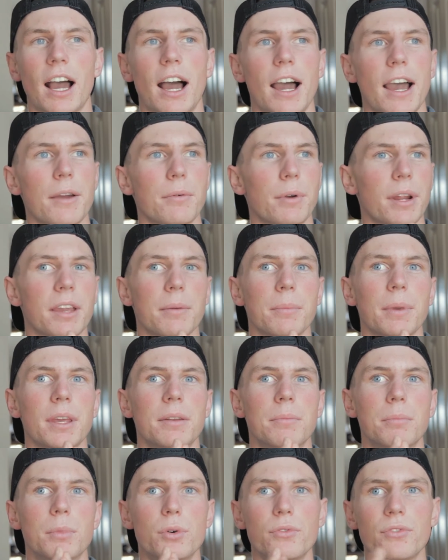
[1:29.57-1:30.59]
I
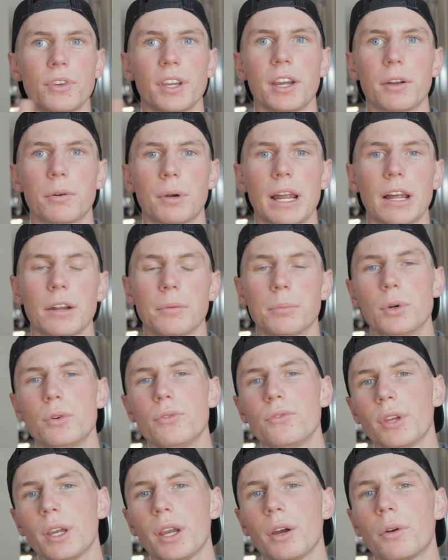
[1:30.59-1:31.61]
recommend moving
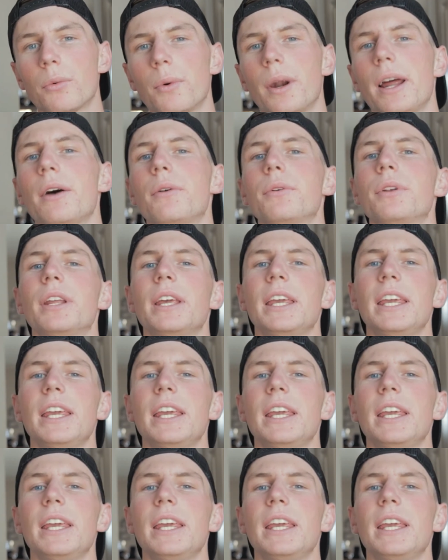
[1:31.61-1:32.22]
around